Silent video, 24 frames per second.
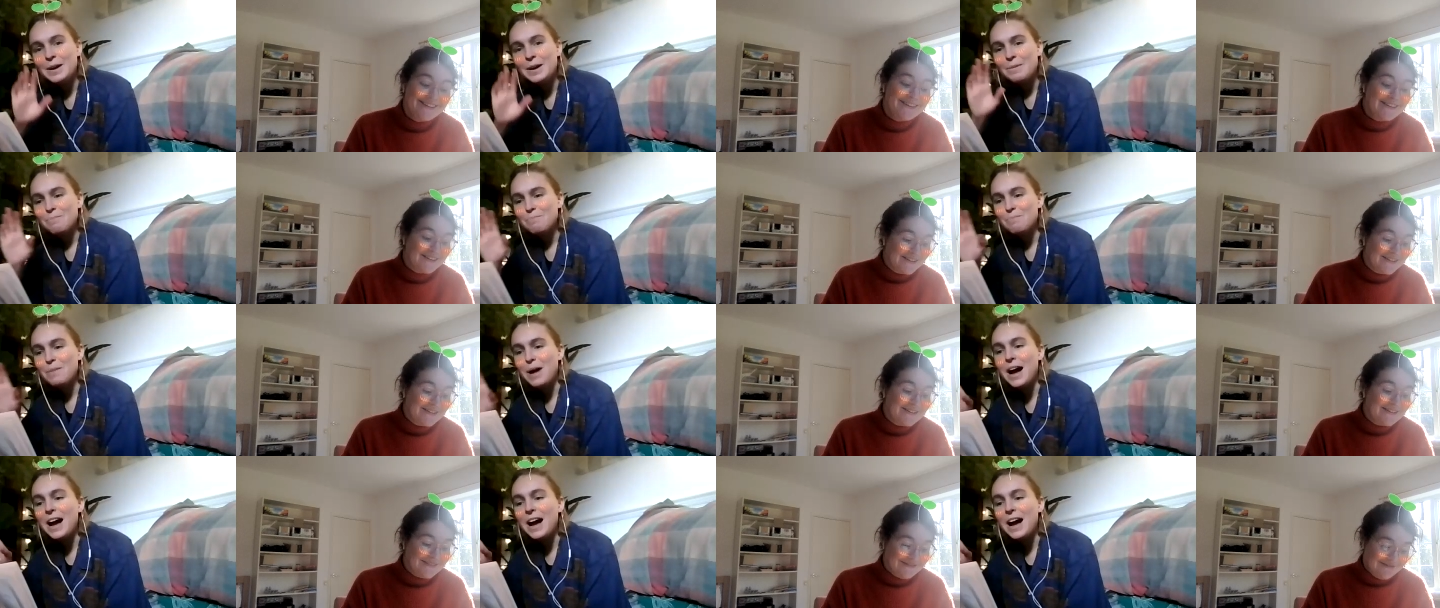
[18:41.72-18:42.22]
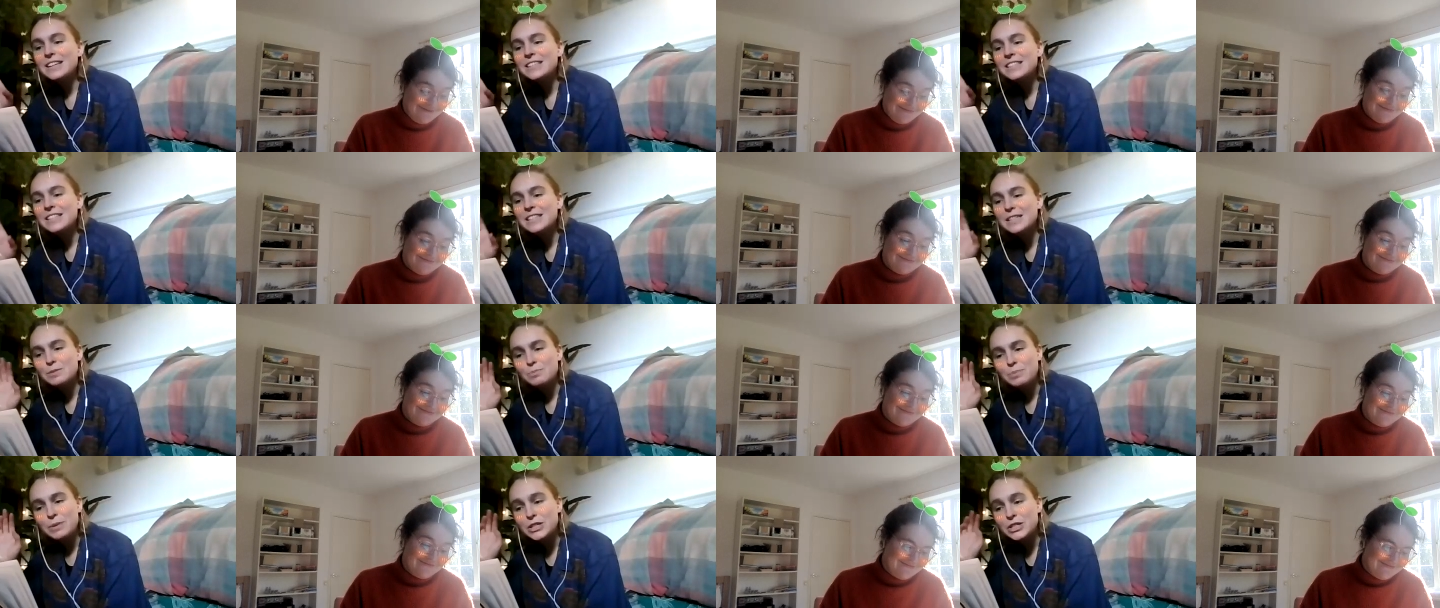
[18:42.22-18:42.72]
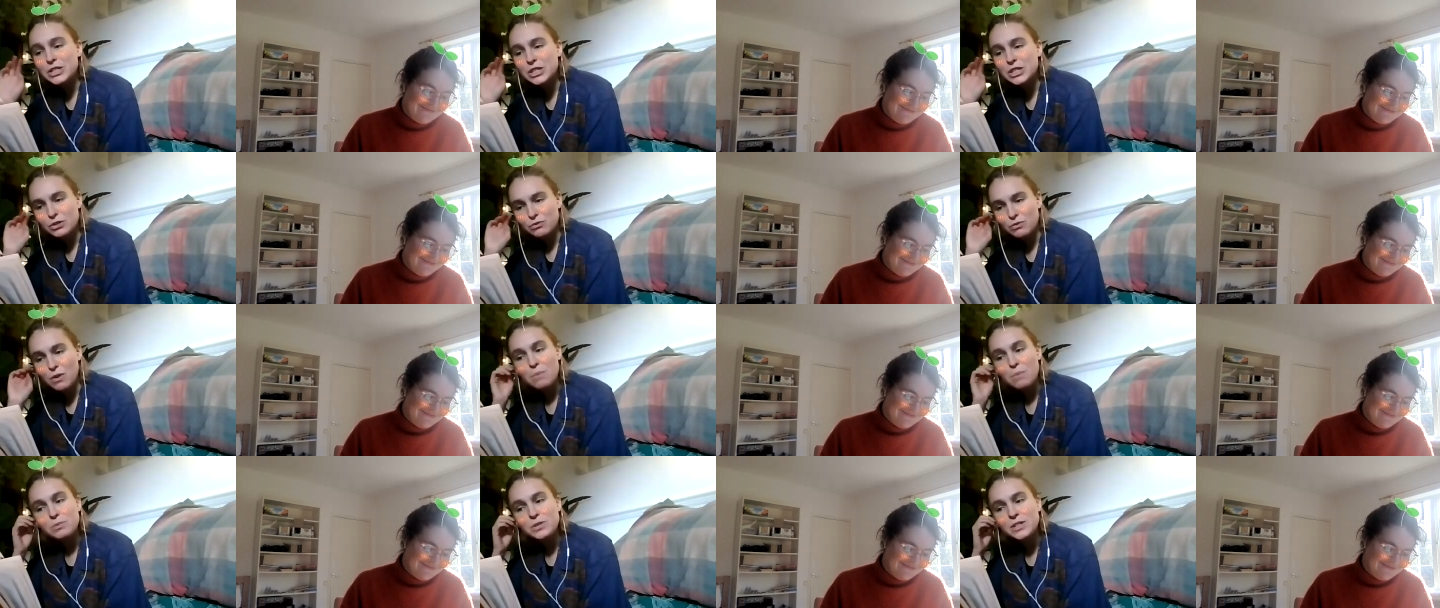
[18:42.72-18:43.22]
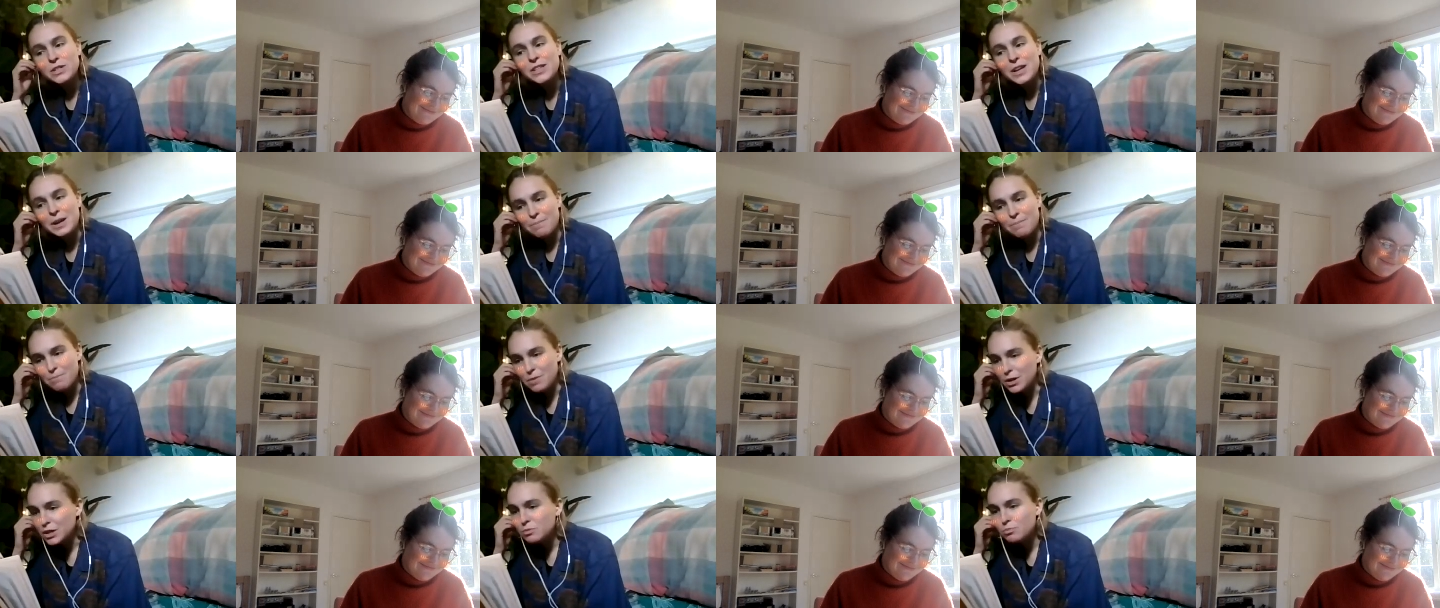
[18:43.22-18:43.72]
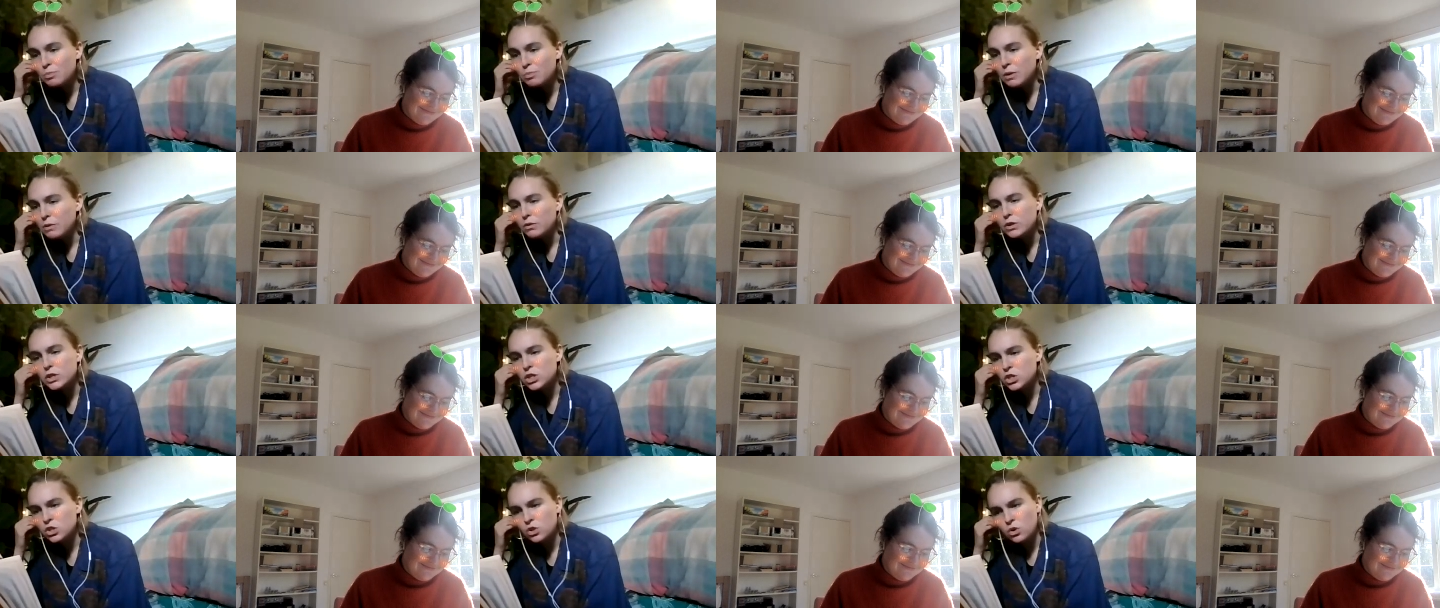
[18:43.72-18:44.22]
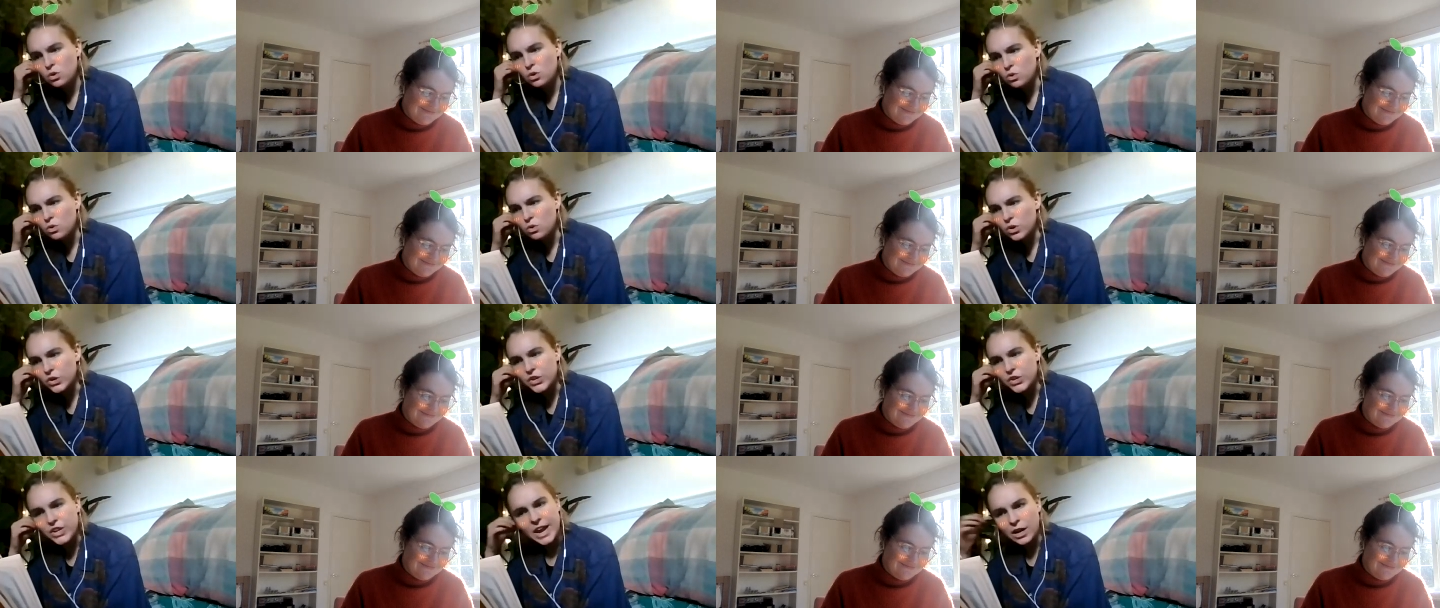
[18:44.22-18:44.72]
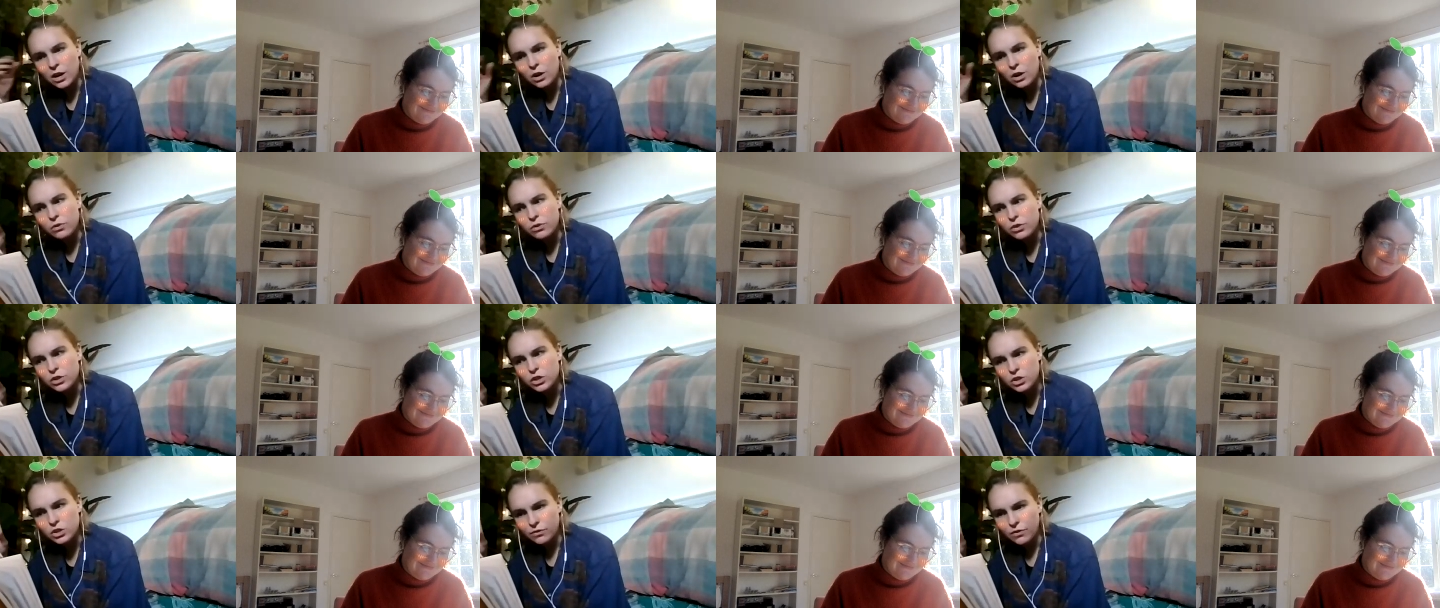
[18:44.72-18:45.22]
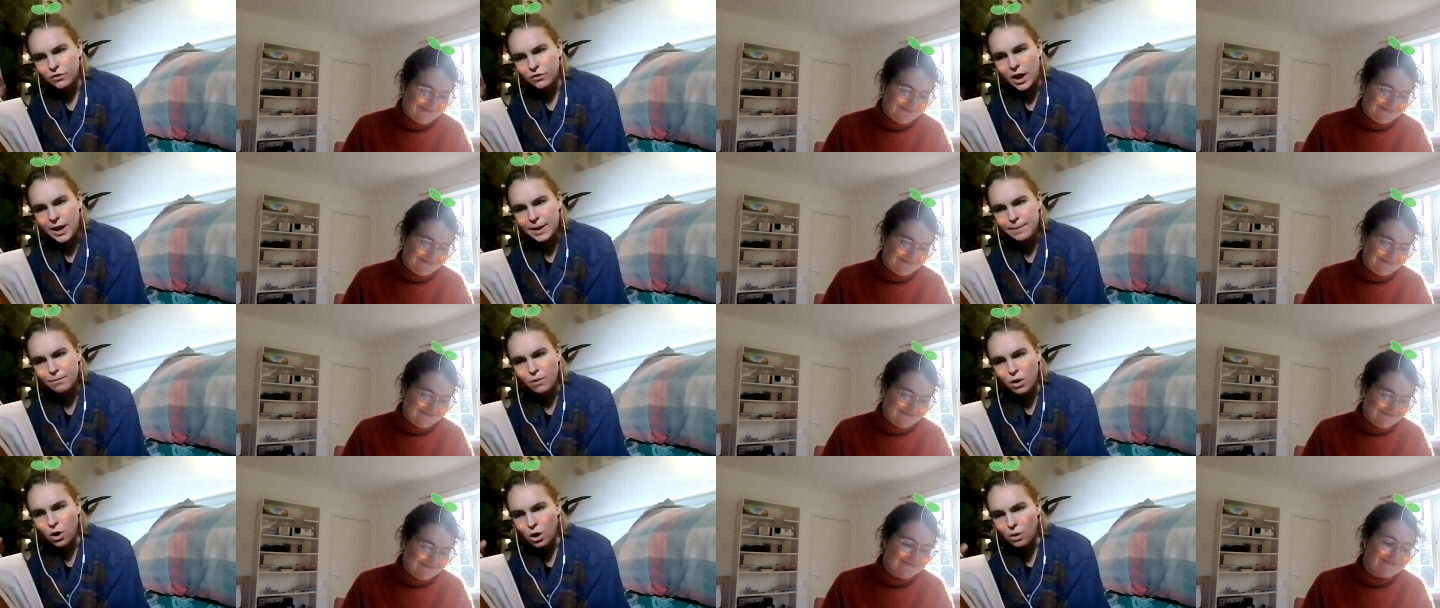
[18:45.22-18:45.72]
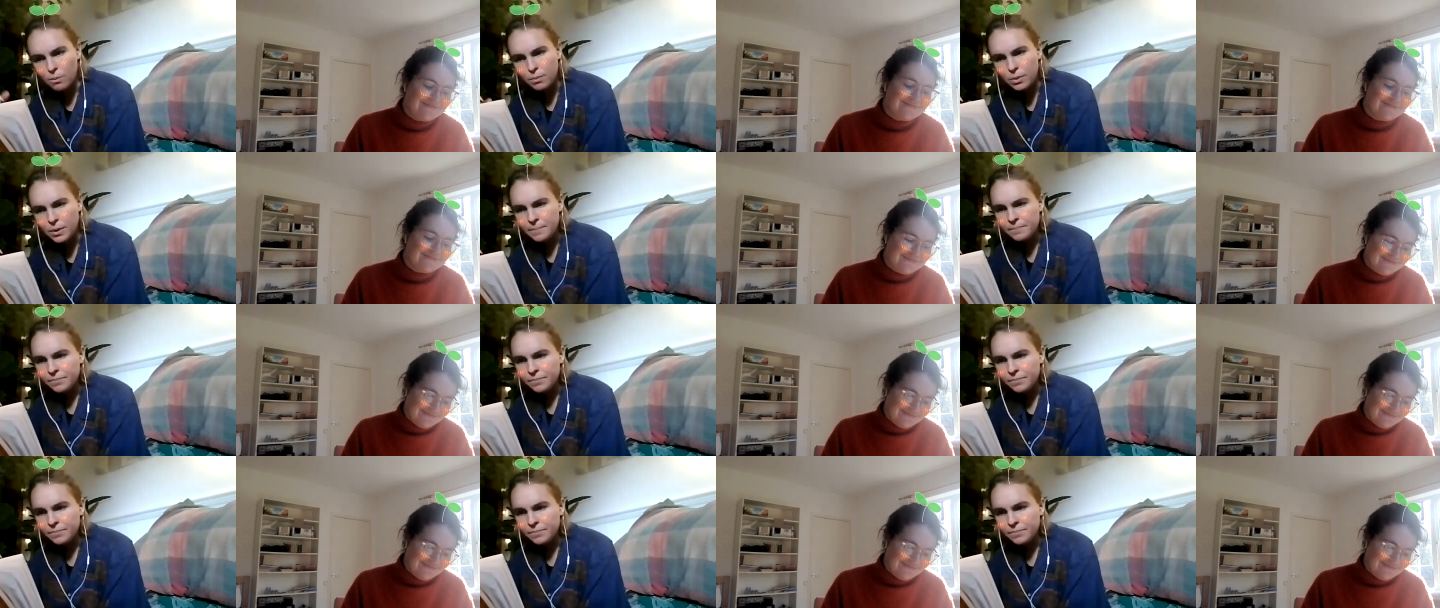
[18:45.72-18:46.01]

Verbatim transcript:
Speaker 1: Maat has been disrupted and must be restored, echoed the divine mob.